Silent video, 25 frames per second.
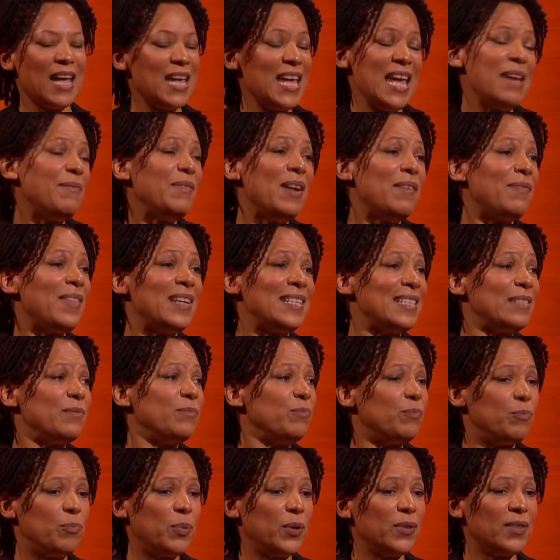even if they
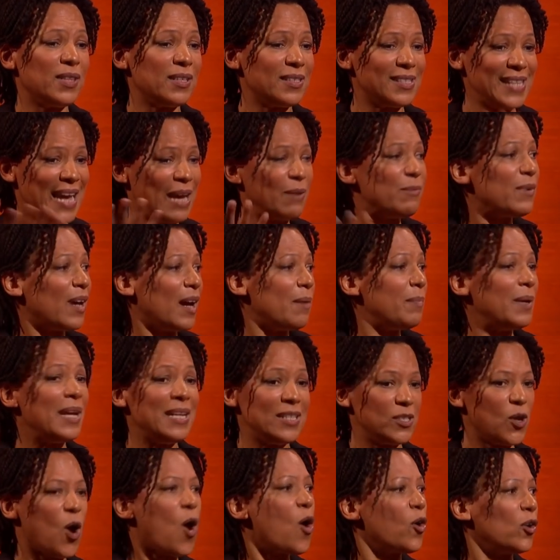didn't put the sound up,
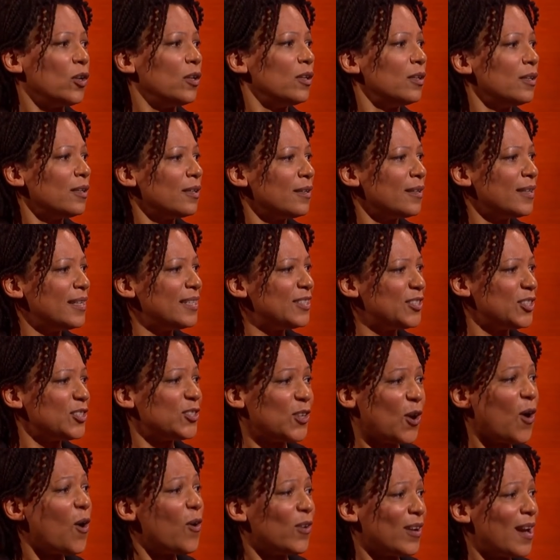it's on. It's
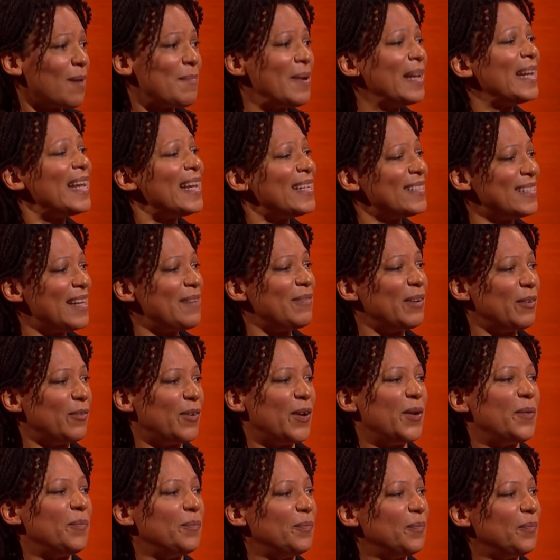just on. I'm in his living
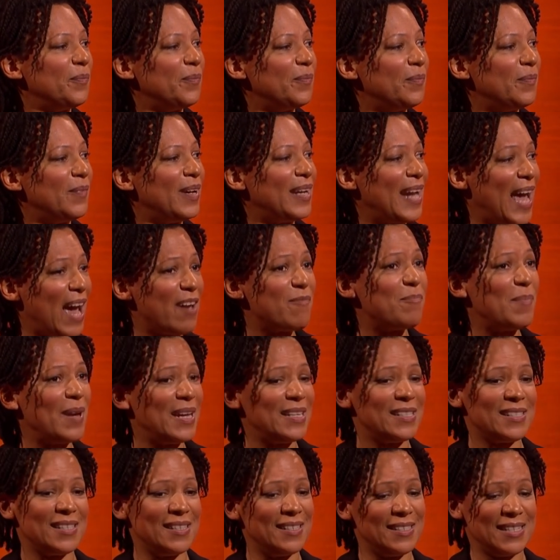room and have
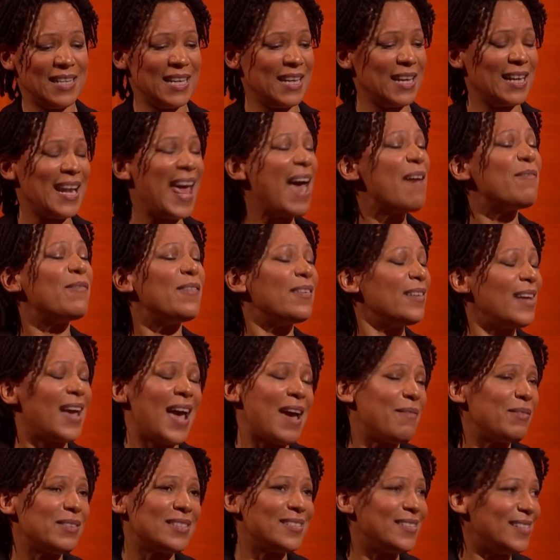been since he can...
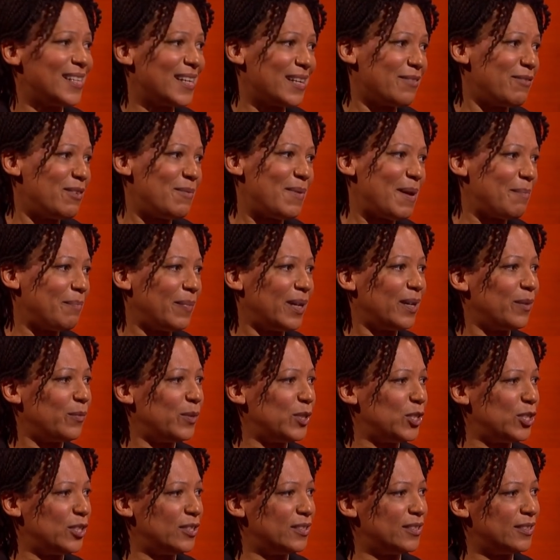ever since he can remember,
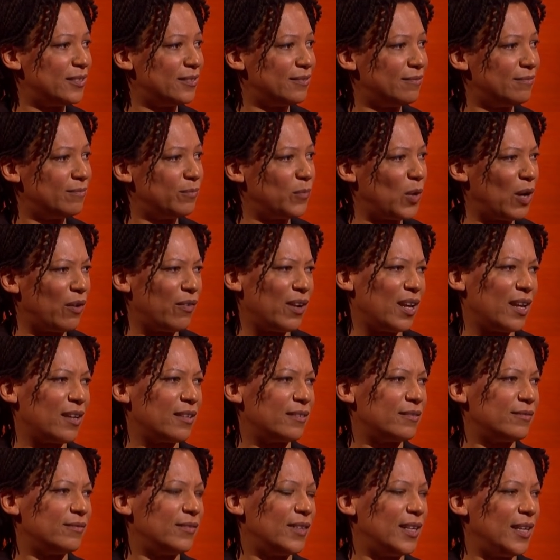which is
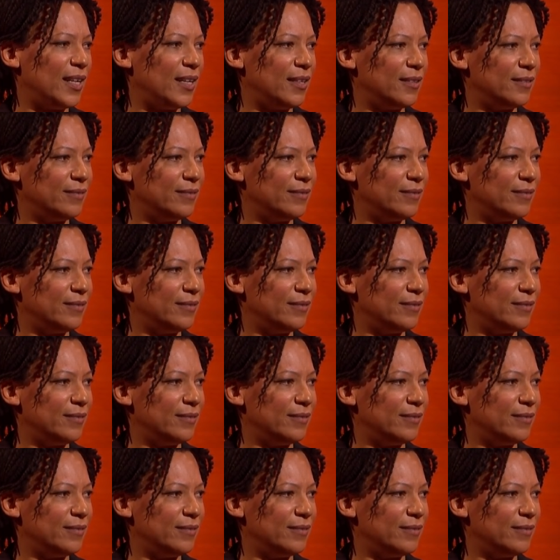worrying.